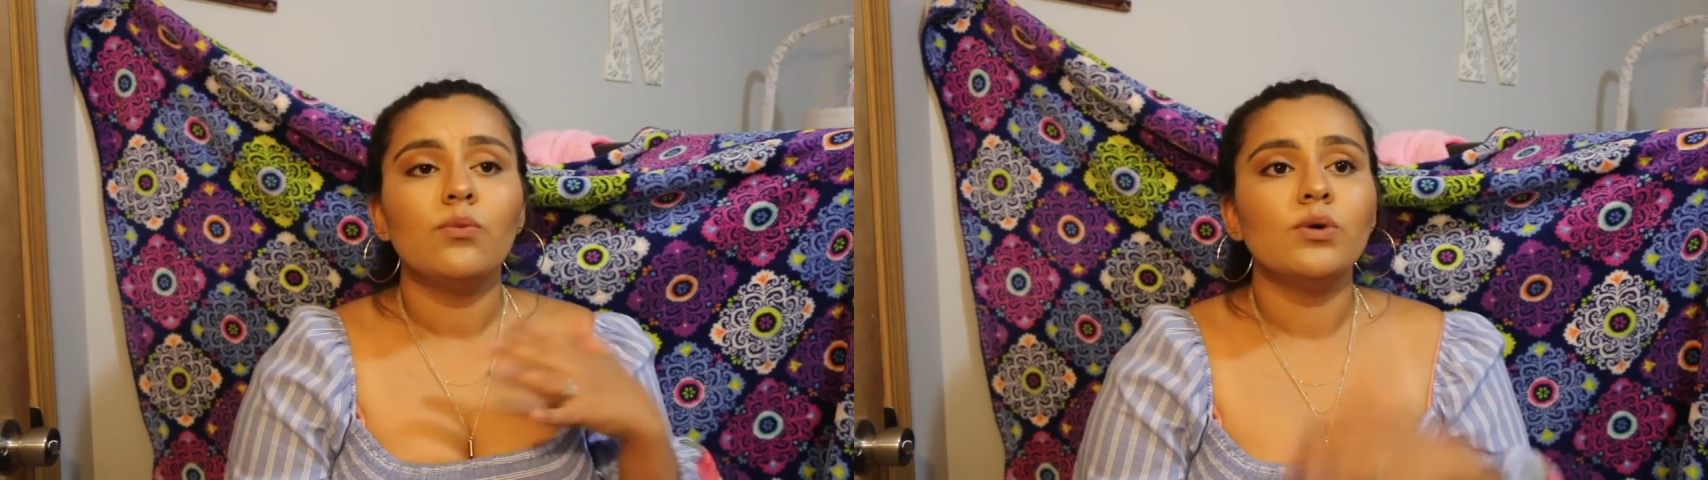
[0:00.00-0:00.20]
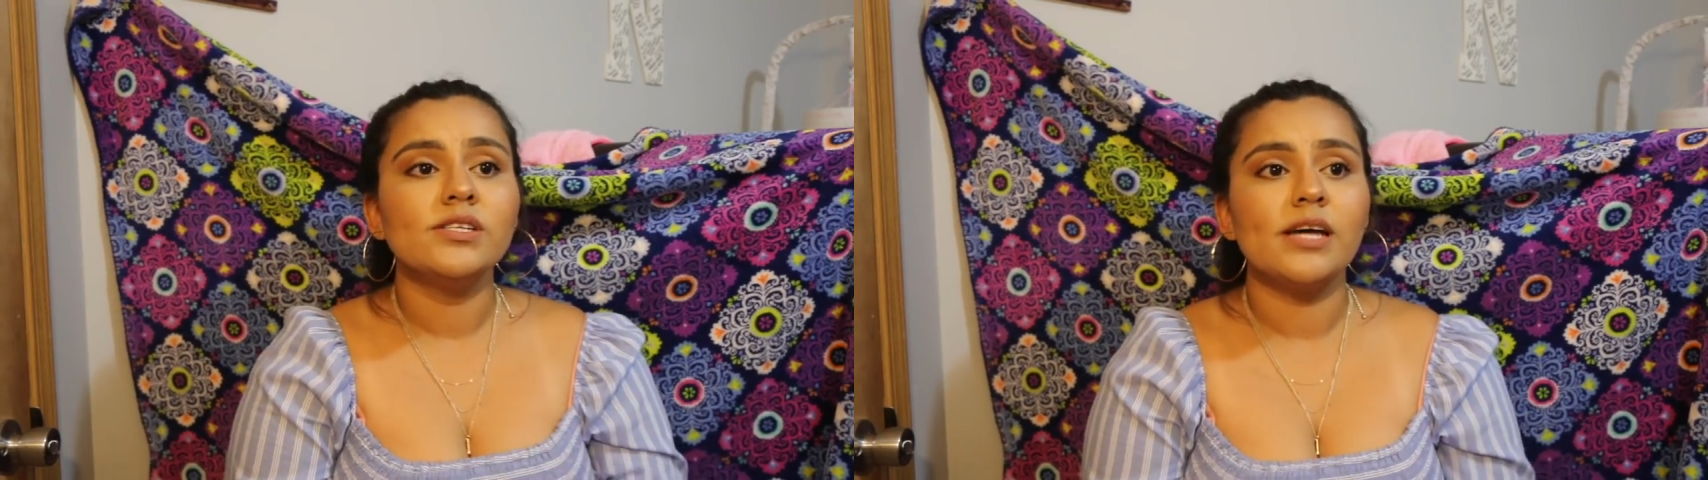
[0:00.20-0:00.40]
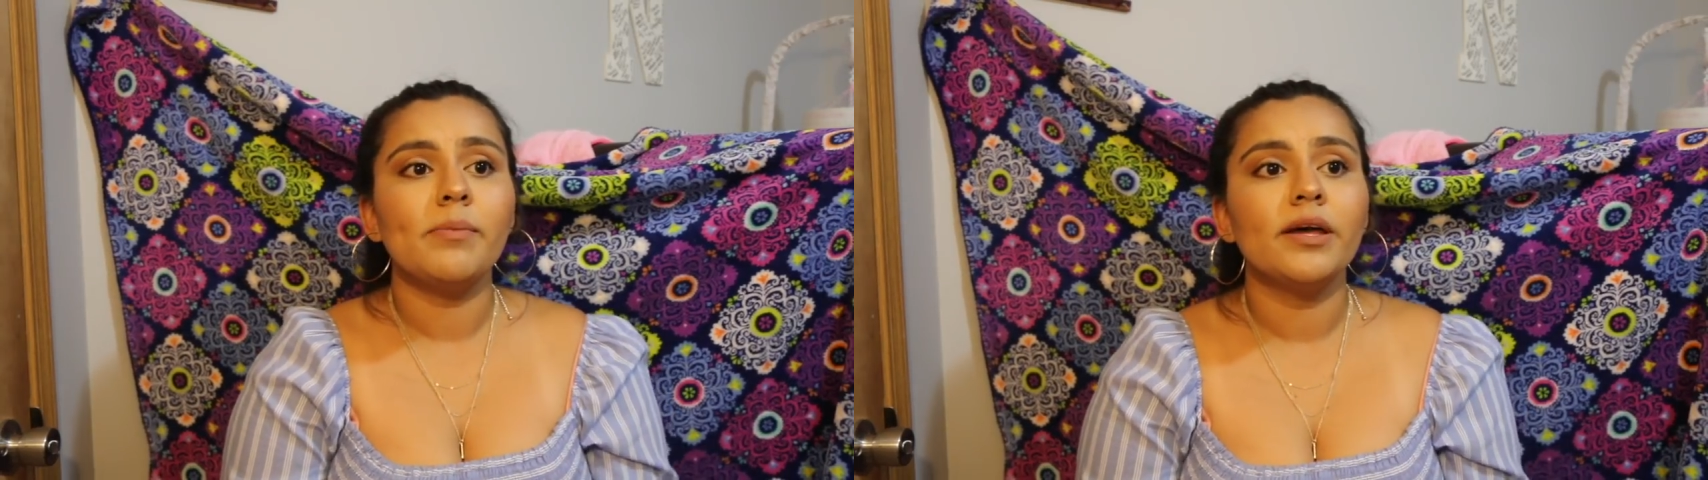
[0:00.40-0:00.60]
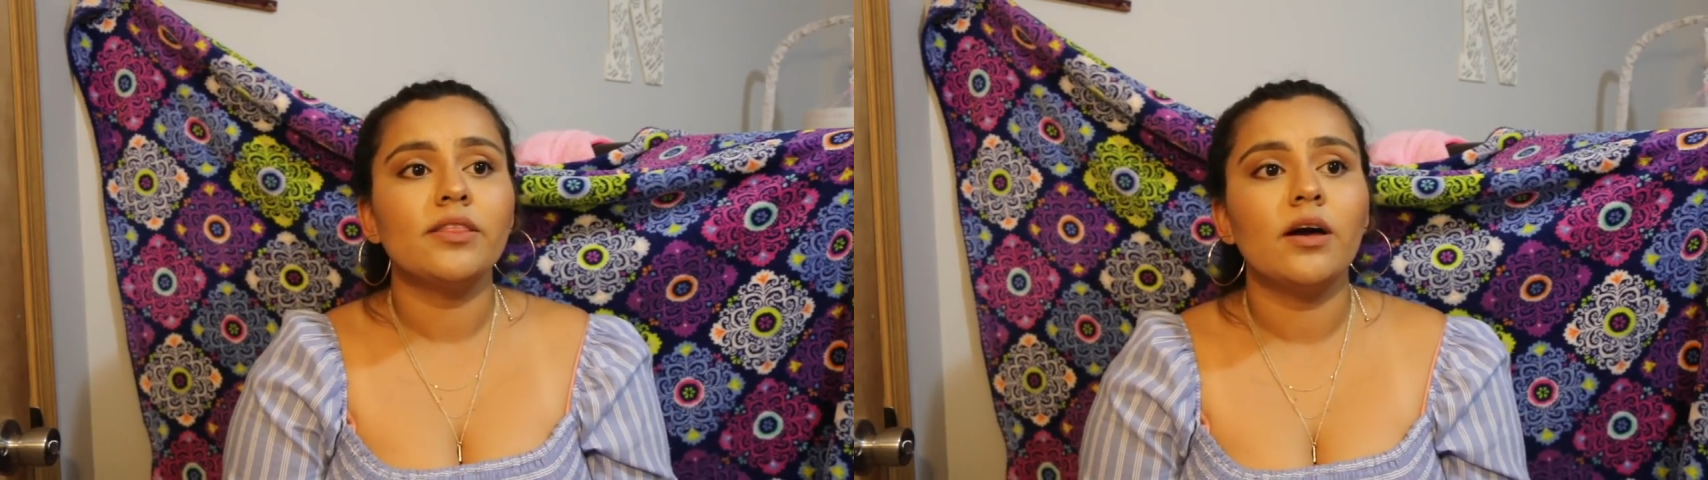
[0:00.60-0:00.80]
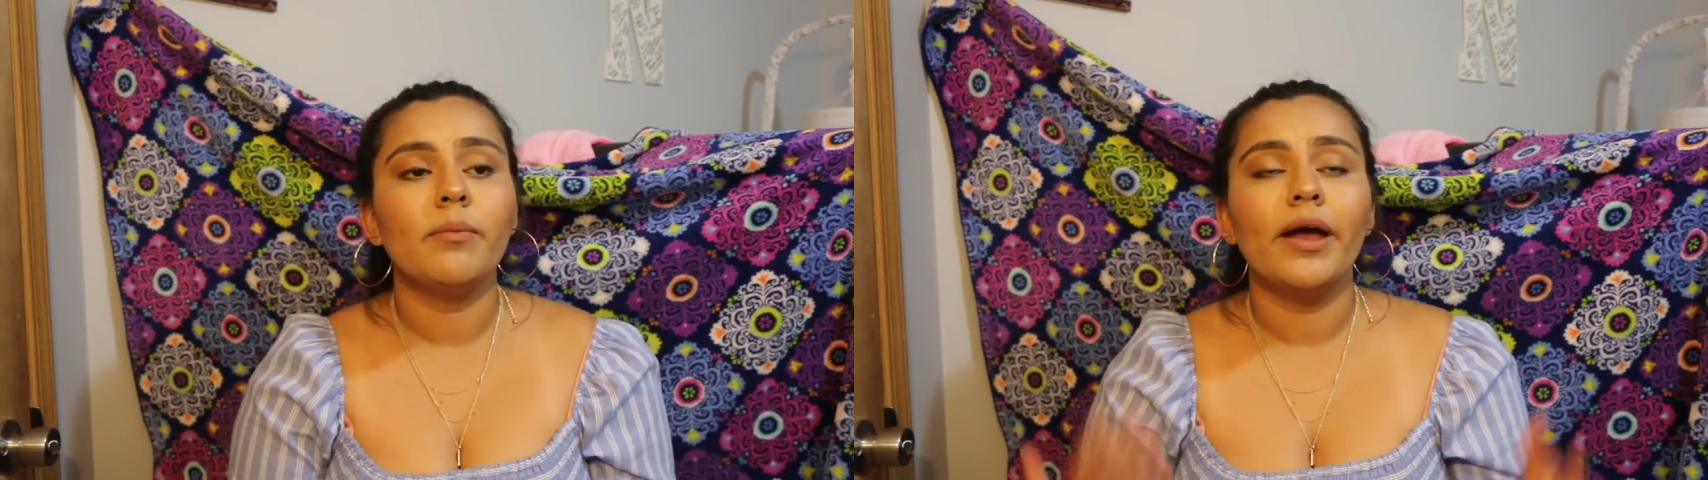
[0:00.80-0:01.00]
One time I
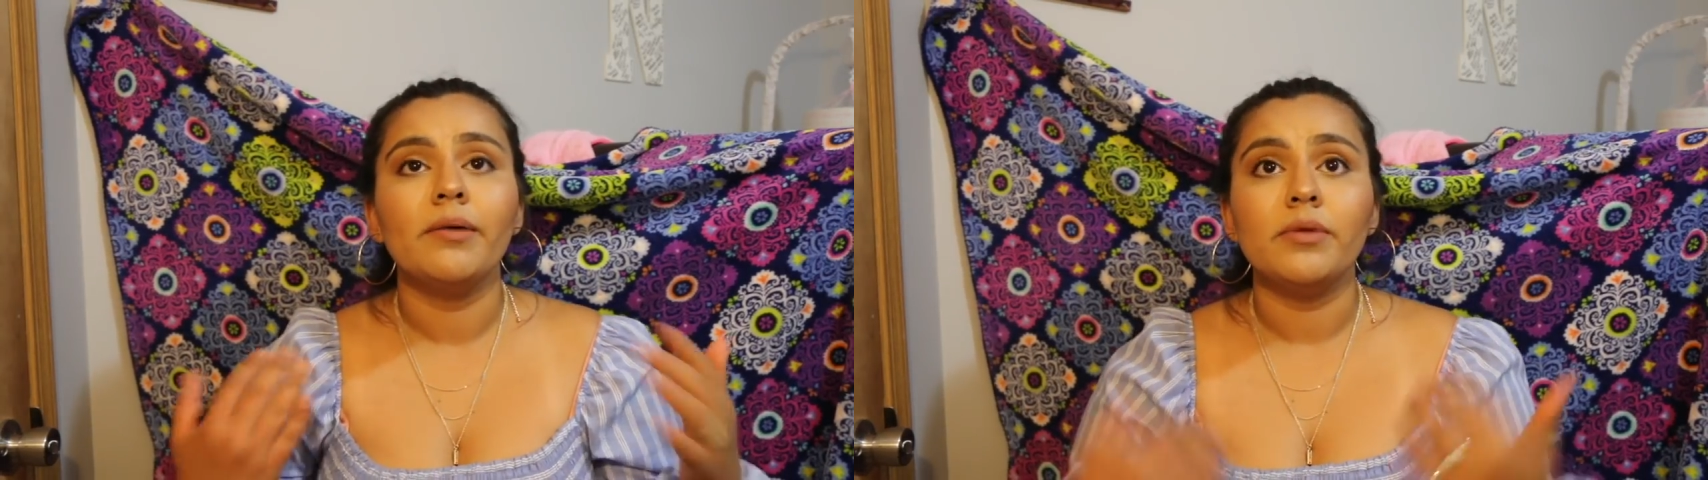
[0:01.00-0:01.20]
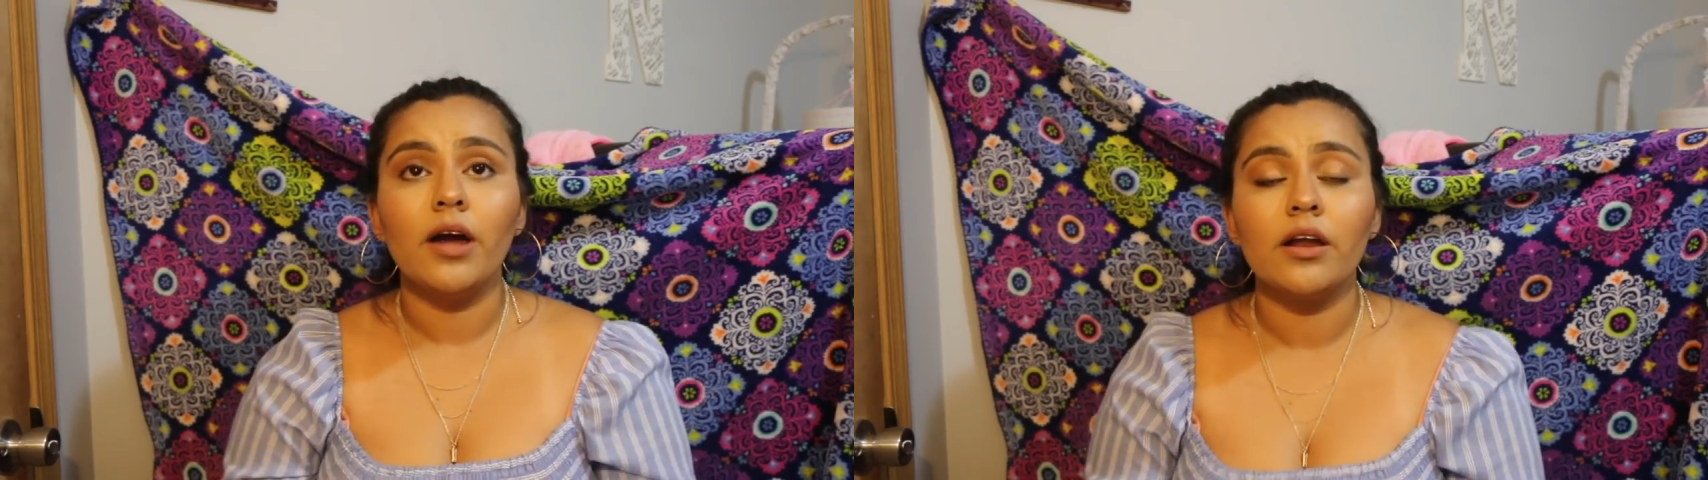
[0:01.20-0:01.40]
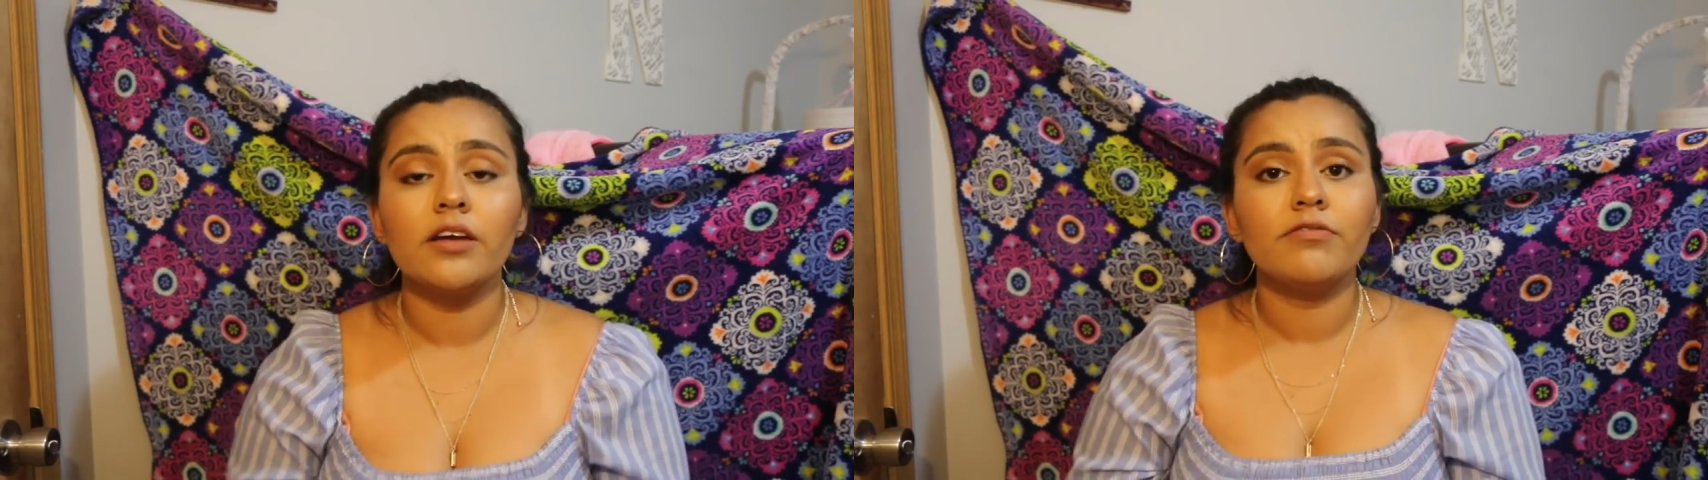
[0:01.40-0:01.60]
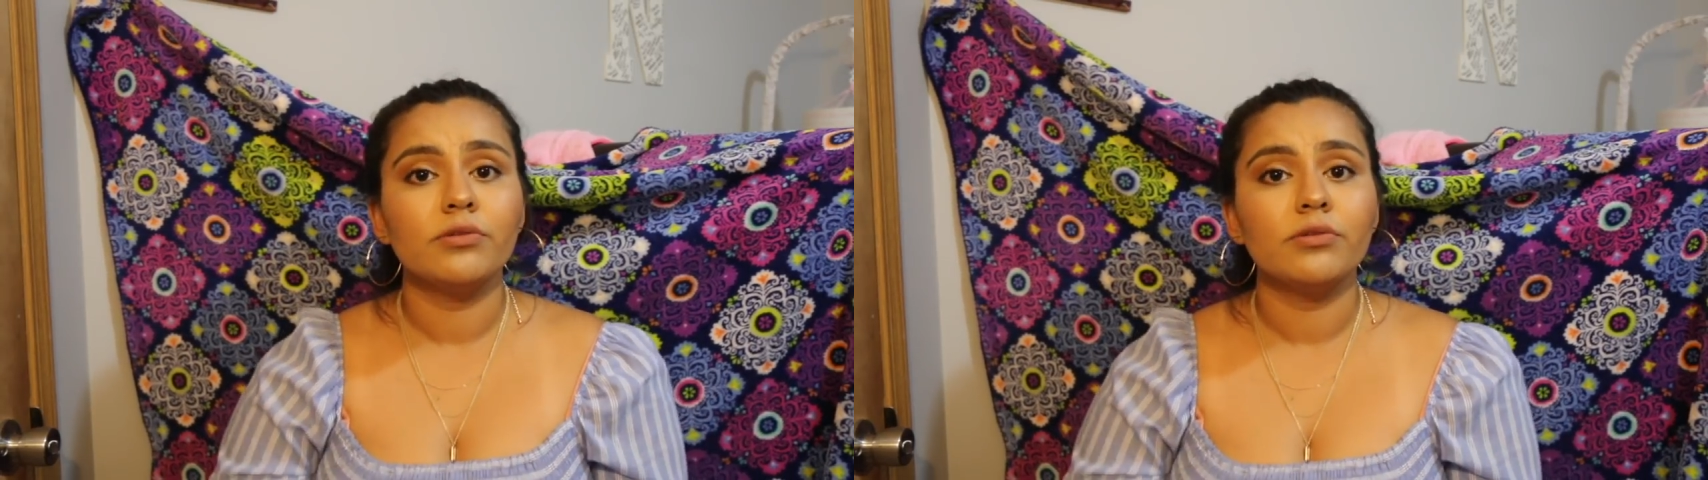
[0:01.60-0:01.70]
thought my amniotic